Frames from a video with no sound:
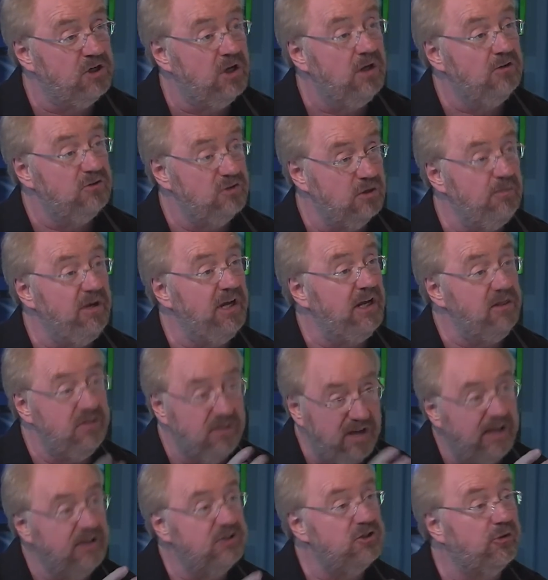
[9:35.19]
Yeah. To me,
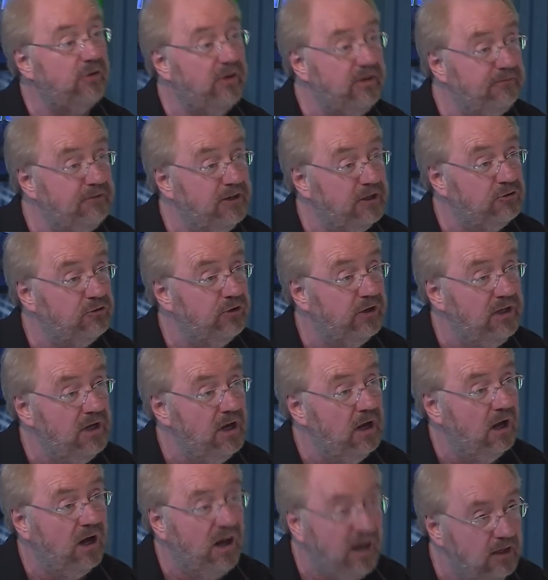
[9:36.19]
that is a great victory.
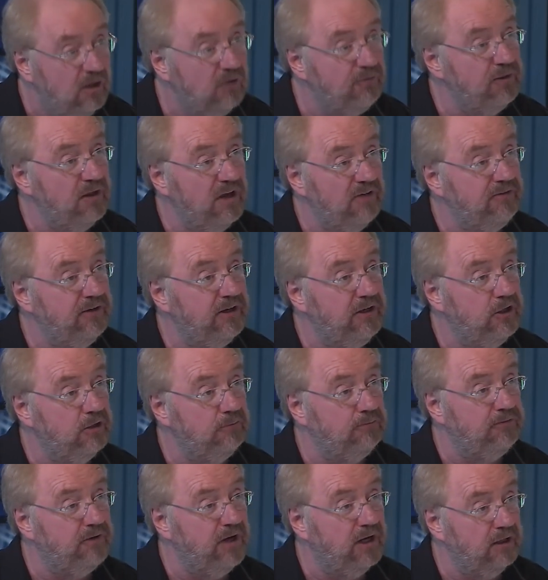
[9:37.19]
I love the FA
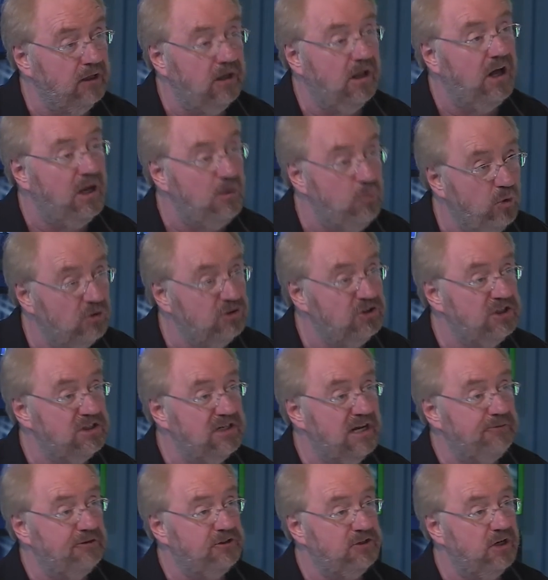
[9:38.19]
Cup final. I want it to
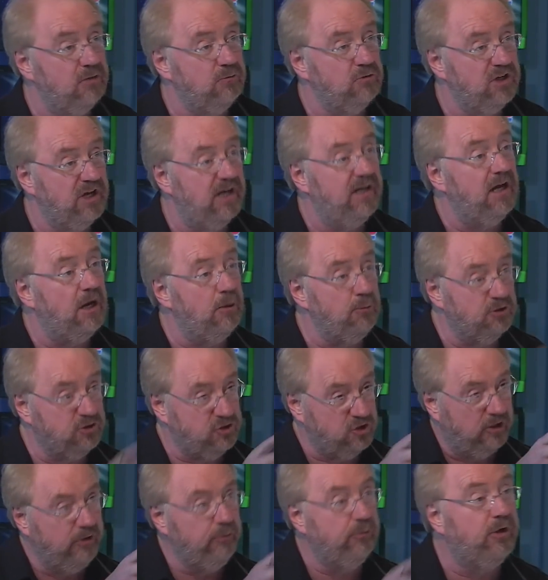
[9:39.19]
have its own day. I want to
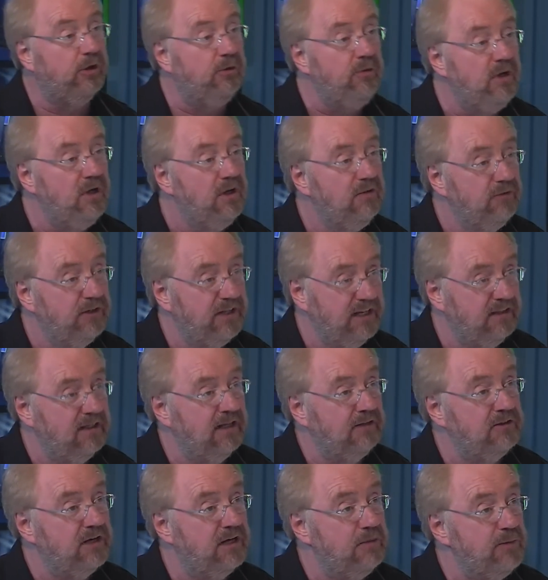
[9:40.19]
salute you for getting
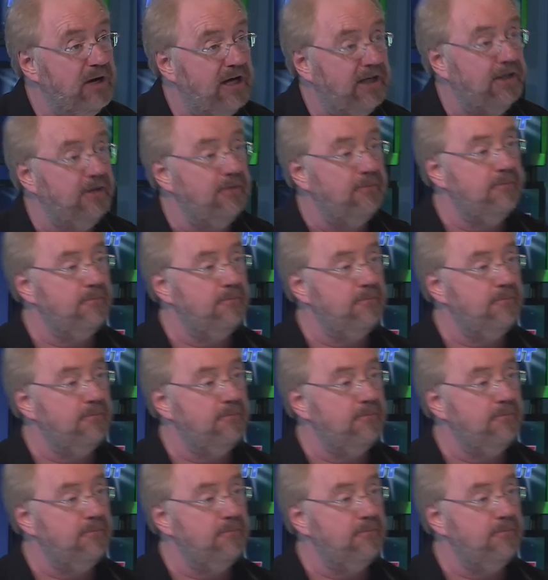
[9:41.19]
that day back.